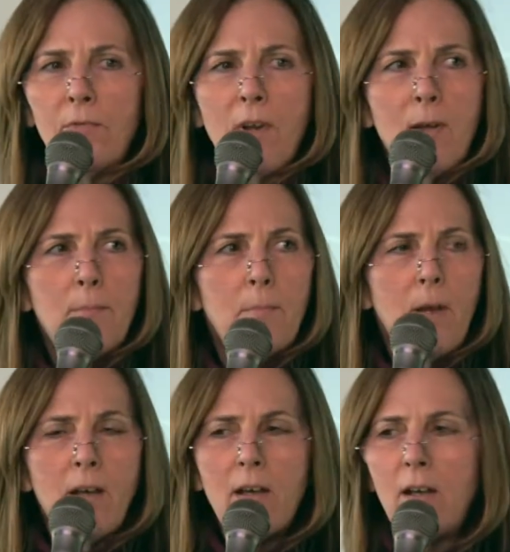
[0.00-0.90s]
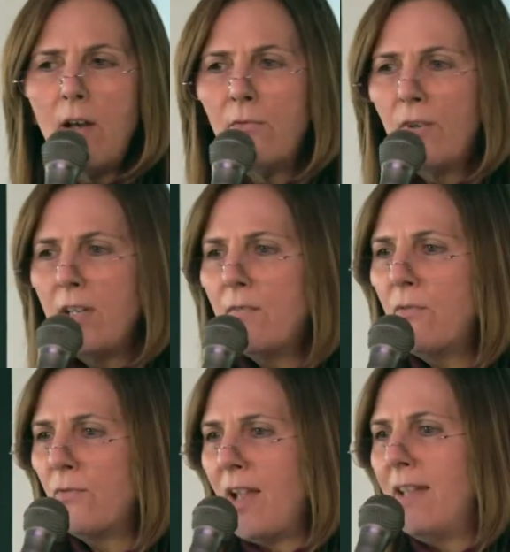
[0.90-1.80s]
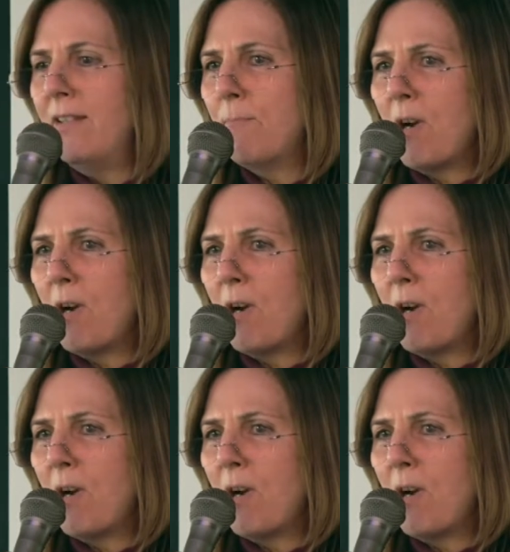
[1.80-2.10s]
from a friend of a friend,